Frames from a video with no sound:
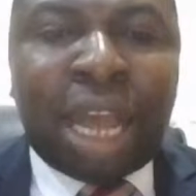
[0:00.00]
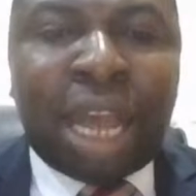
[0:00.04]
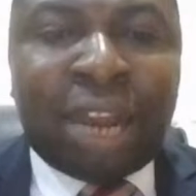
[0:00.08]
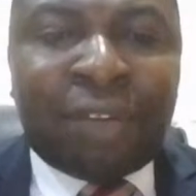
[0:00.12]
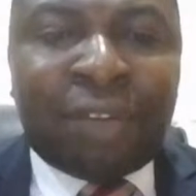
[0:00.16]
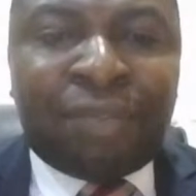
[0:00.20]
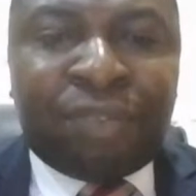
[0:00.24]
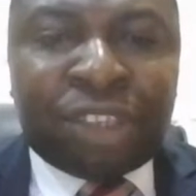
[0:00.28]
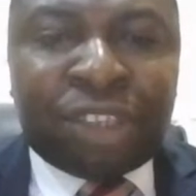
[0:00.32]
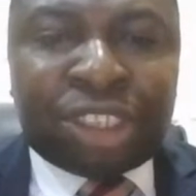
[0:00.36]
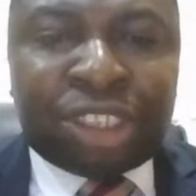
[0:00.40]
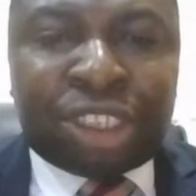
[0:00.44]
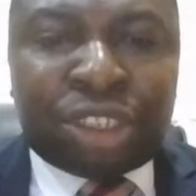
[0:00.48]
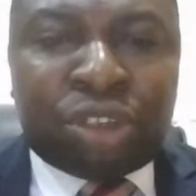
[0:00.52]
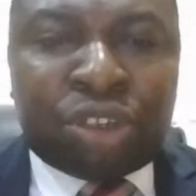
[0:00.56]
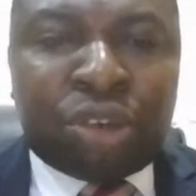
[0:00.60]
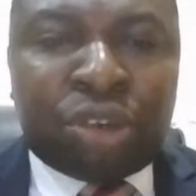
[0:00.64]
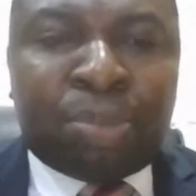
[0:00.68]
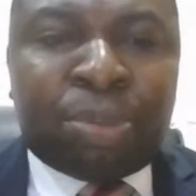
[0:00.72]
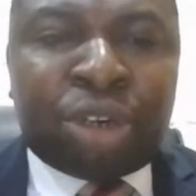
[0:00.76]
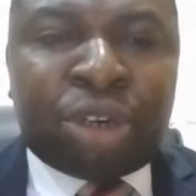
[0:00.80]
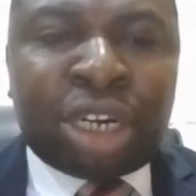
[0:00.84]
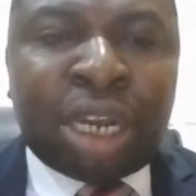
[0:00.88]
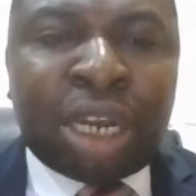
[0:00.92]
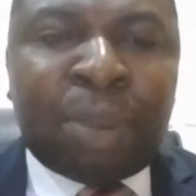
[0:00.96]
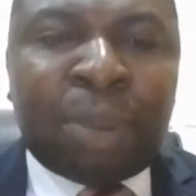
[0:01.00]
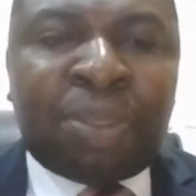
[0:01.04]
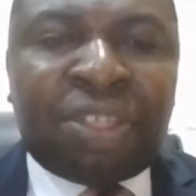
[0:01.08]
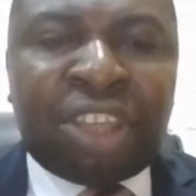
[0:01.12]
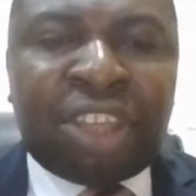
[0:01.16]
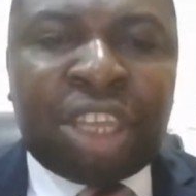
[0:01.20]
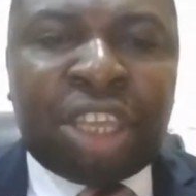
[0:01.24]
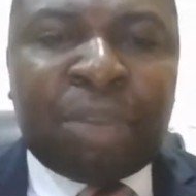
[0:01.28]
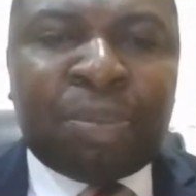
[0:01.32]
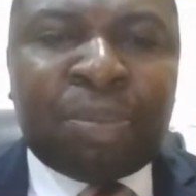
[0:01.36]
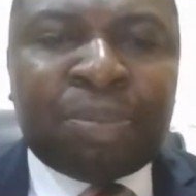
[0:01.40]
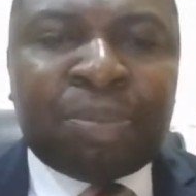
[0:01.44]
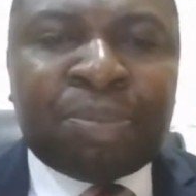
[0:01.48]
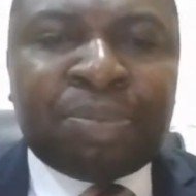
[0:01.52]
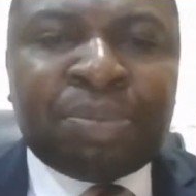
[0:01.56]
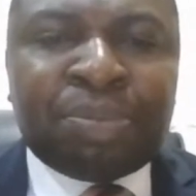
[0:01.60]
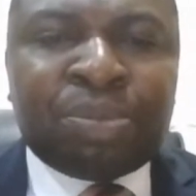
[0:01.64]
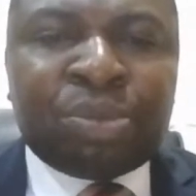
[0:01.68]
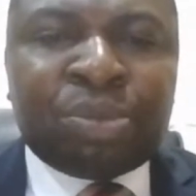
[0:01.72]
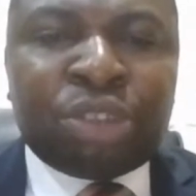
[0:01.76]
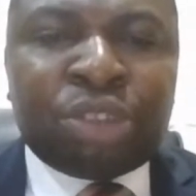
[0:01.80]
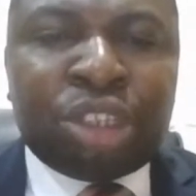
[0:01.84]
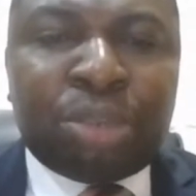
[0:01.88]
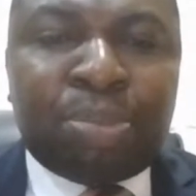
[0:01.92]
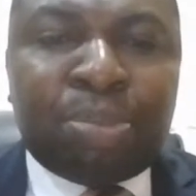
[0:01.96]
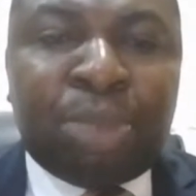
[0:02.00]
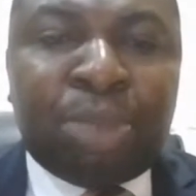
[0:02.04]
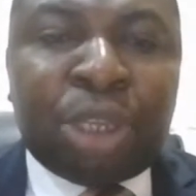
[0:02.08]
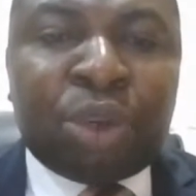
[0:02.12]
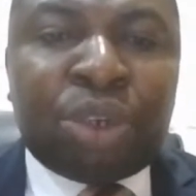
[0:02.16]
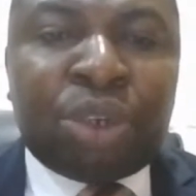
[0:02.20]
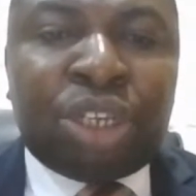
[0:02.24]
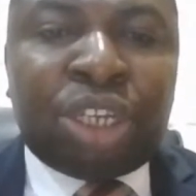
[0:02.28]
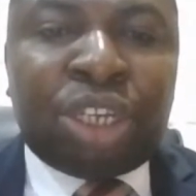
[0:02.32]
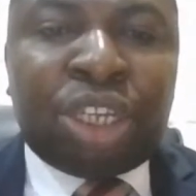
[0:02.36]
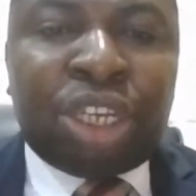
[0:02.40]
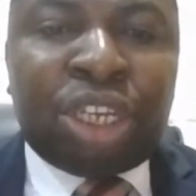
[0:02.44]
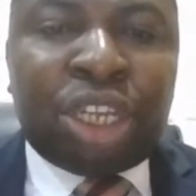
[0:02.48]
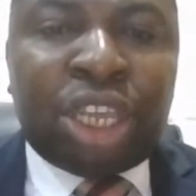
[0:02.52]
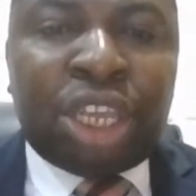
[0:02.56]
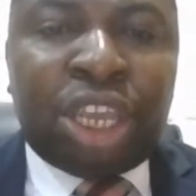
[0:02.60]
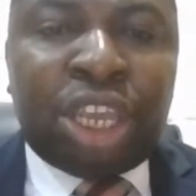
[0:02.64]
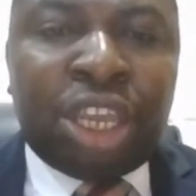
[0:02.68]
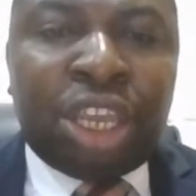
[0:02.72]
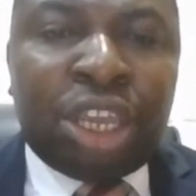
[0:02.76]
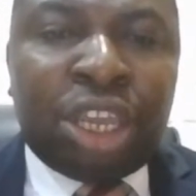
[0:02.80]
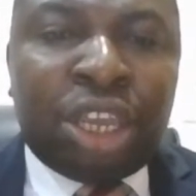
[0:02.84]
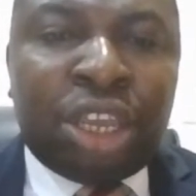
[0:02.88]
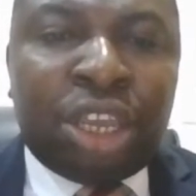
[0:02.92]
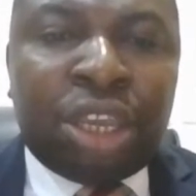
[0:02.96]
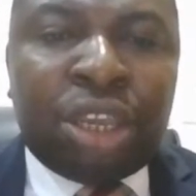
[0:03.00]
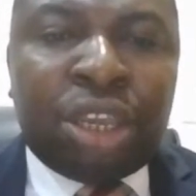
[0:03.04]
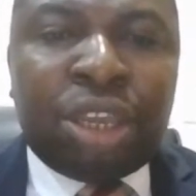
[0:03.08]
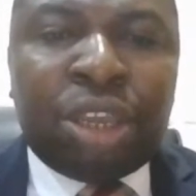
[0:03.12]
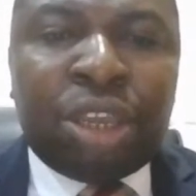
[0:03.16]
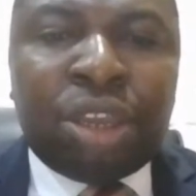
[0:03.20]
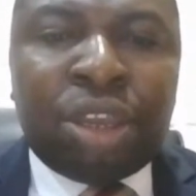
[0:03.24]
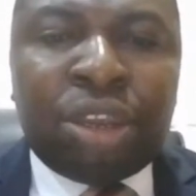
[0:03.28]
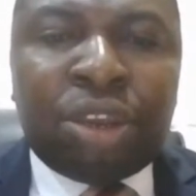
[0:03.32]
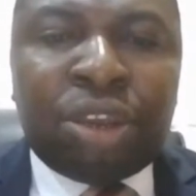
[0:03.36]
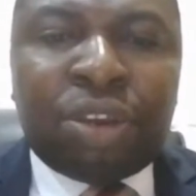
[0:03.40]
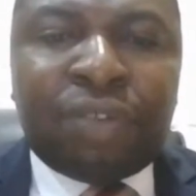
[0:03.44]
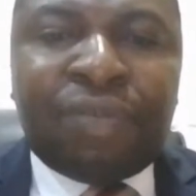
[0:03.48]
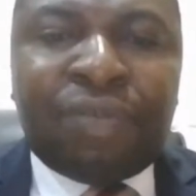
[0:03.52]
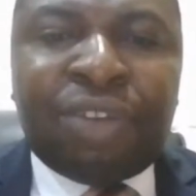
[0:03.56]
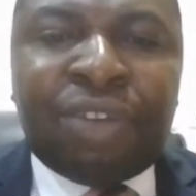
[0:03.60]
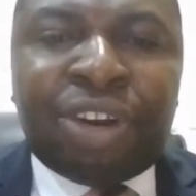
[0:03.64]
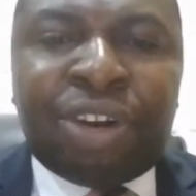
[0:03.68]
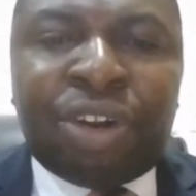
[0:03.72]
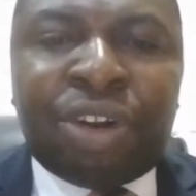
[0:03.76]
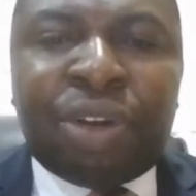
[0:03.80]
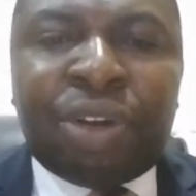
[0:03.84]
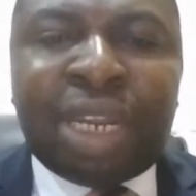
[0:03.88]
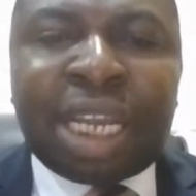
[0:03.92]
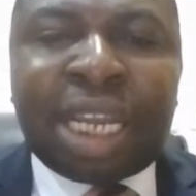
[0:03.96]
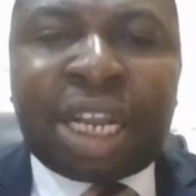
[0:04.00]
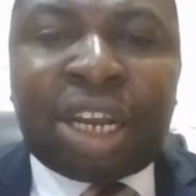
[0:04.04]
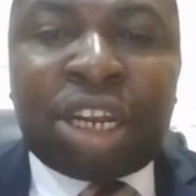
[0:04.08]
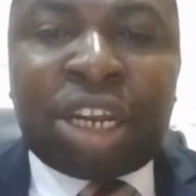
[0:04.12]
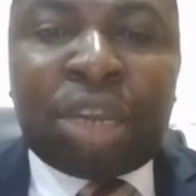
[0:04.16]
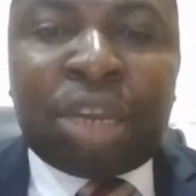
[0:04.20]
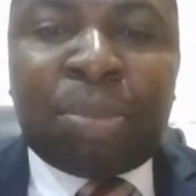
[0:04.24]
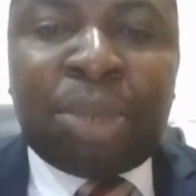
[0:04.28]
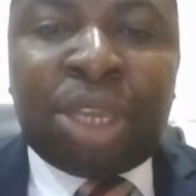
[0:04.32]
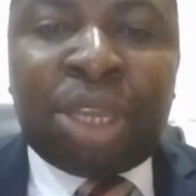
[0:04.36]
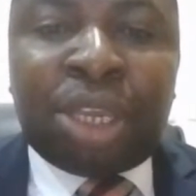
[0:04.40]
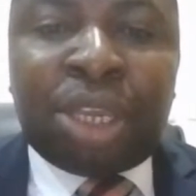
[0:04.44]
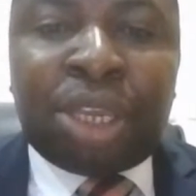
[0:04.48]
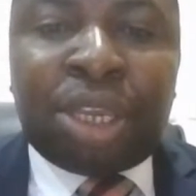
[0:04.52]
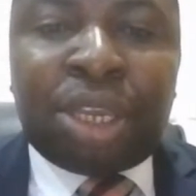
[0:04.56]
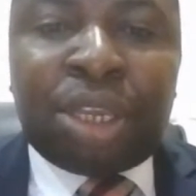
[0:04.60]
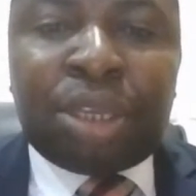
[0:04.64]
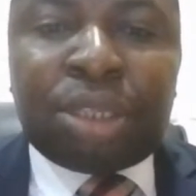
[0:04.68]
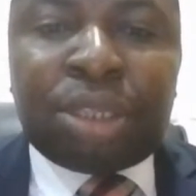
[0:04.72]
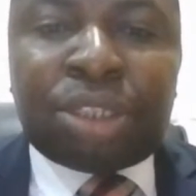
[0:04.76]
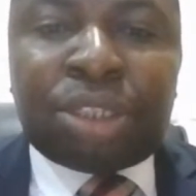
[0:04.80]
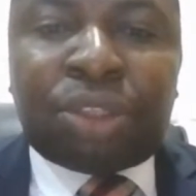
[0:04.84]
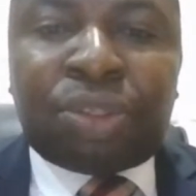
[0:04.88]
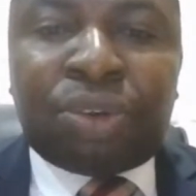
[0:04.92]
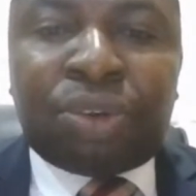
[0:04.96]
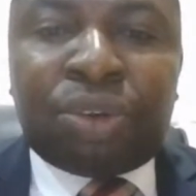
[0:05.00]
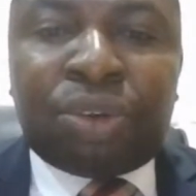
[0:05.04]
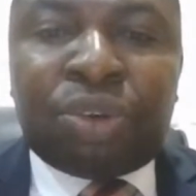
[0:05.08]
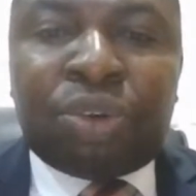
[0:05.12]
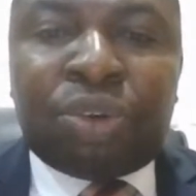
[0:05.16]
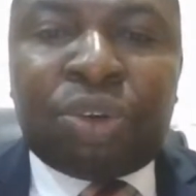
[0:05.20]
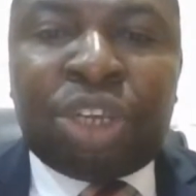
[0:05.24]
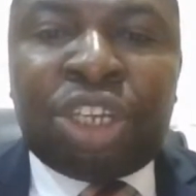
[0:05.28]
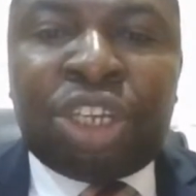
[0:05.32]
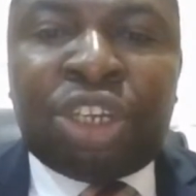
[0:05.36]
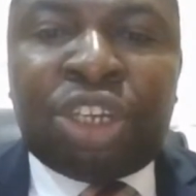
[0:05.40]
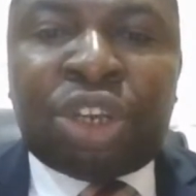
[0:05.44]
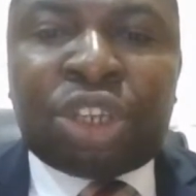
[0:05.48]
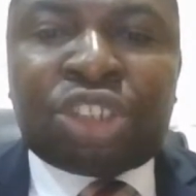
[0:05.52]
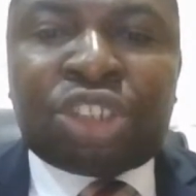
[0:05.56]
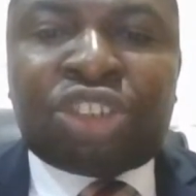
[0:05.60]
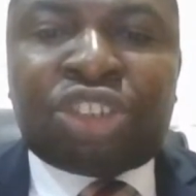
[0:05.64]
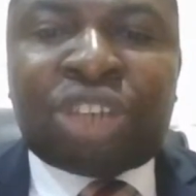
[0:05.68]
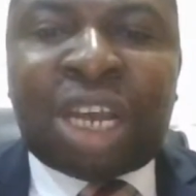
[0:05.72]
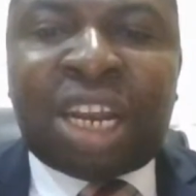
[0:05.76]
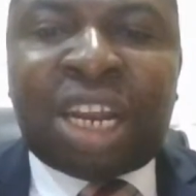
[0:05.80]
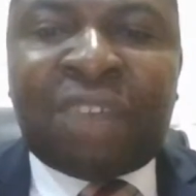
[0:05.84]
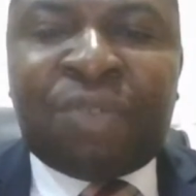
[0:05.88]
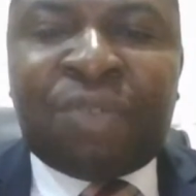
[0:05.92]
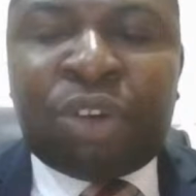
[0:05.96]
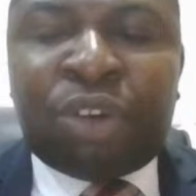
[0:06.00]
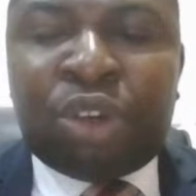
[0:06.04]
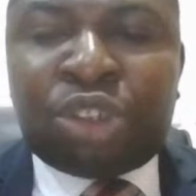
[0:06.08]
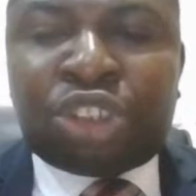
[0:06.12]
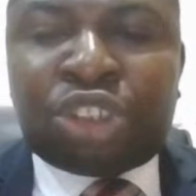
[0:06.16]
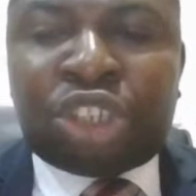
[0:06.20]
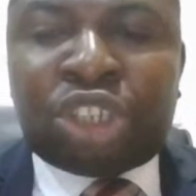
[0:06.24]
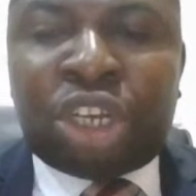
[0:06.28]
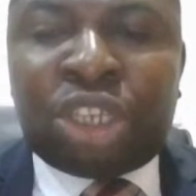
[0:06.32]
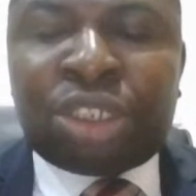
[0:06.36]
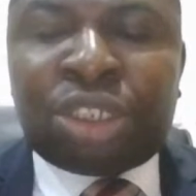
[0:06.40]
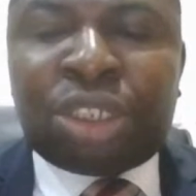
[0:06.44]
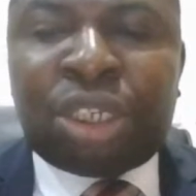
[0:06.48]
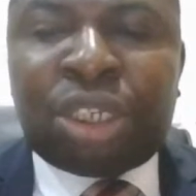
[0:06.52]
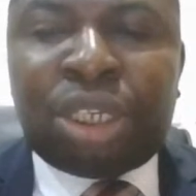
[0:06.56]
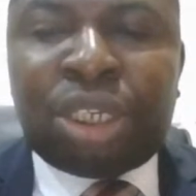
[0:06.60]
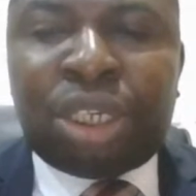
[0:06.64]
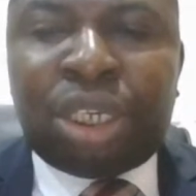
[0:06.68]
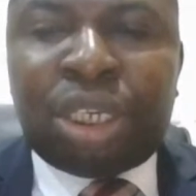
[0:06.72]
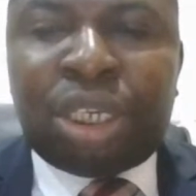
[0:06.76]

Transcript: and physical program theme, building a viral economy through industrial revolution,